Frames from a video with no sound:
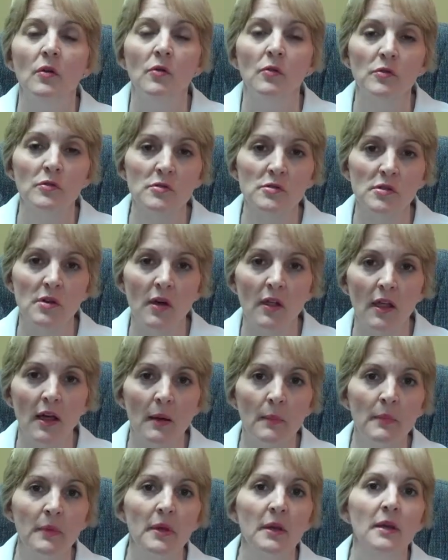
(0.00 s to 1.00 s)
cortisol
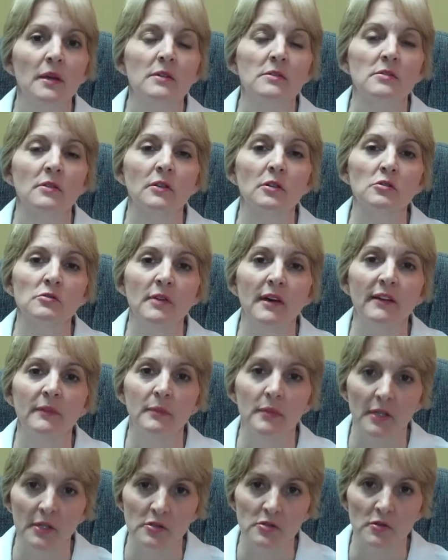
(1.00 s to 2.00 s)
up. It's going to drive
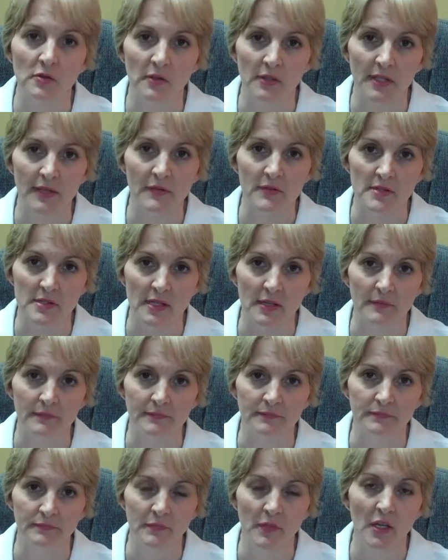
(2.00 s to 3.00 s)
blood sugar levels up.
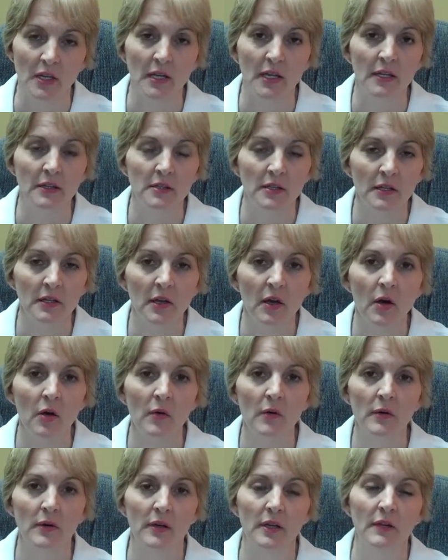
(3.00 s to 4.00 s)
You need to
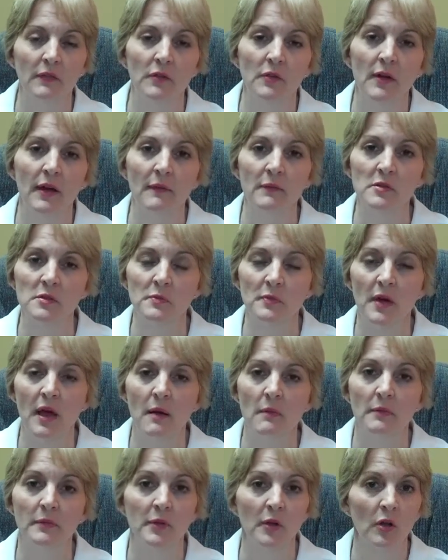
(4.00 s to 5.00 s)
know if you have this
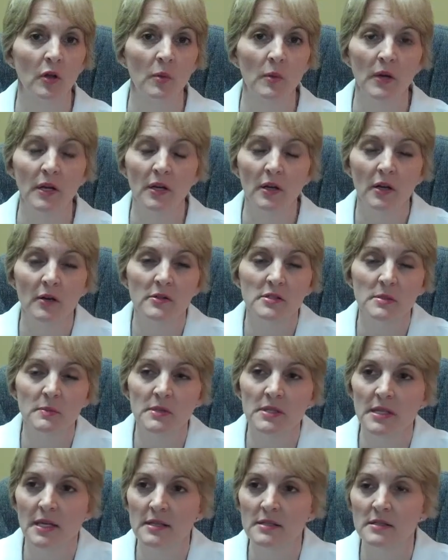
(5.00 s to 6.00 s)
problem. The only way to know is to be
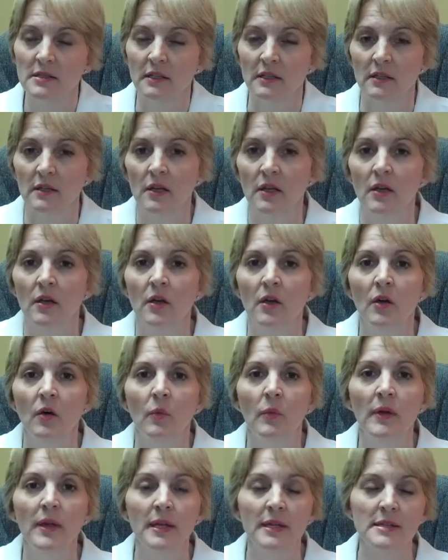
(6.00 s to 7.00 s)
tested.
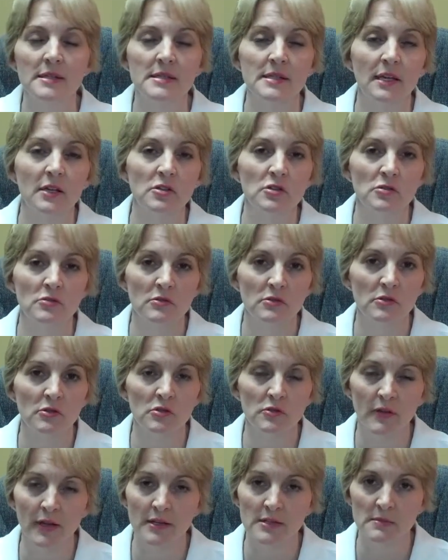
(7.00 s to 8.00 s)
We can assess your
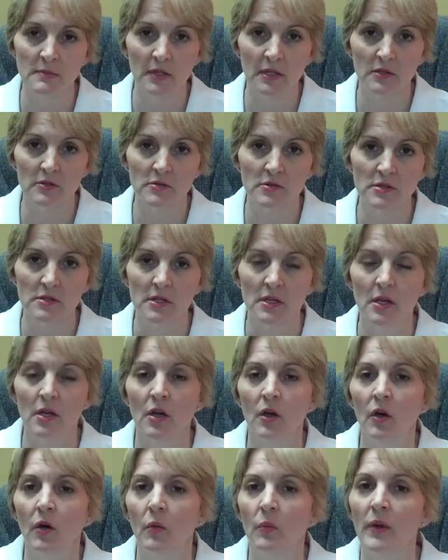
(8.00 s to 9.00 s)
neurotransmitters.
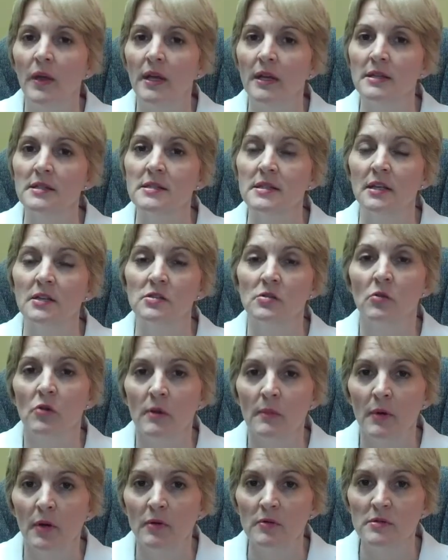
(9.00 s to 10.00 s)
We can assess
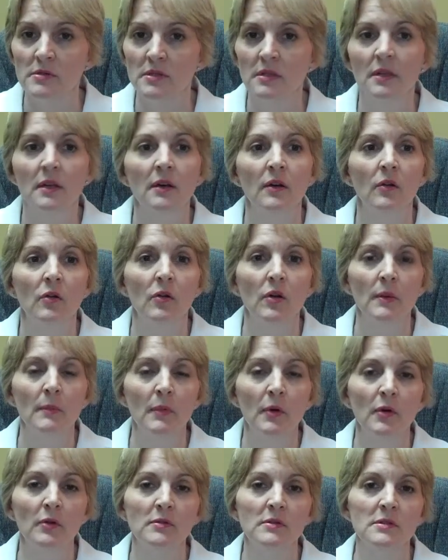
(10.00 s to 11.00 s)
hormones.
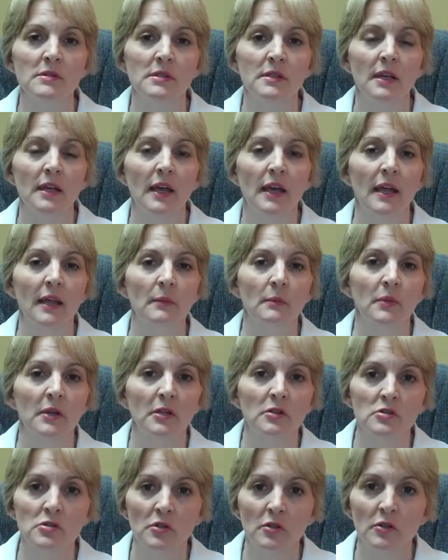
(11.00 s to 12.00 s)
Hormones and
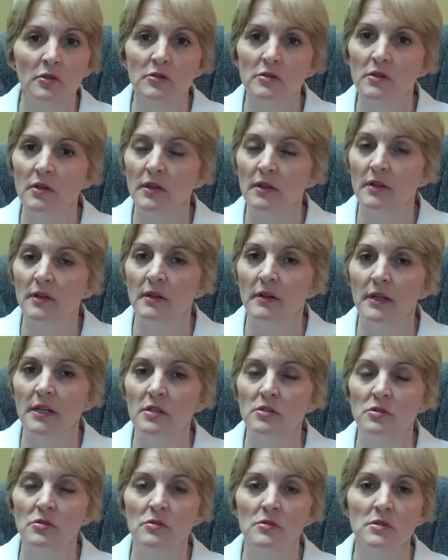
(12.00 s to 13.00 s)
blood sugar
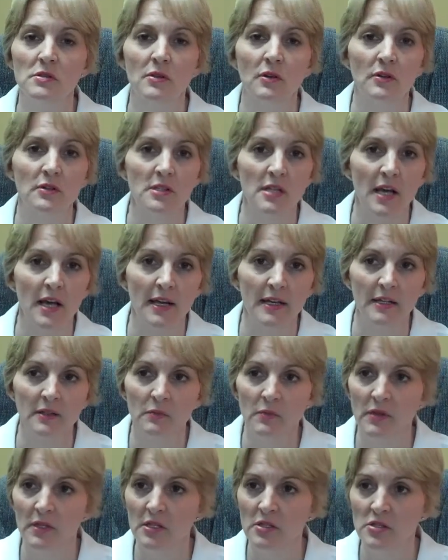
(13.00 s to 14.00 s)
issues are tied in
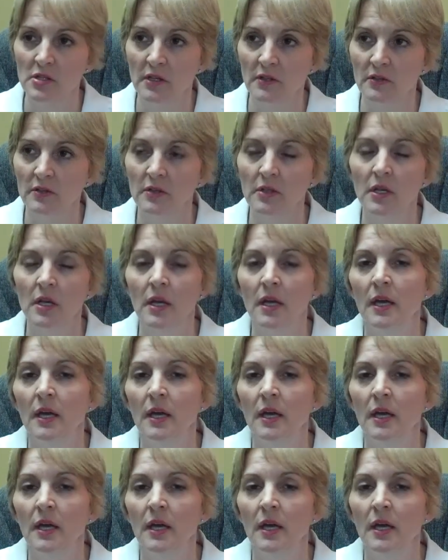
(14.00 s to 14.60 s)
with each other.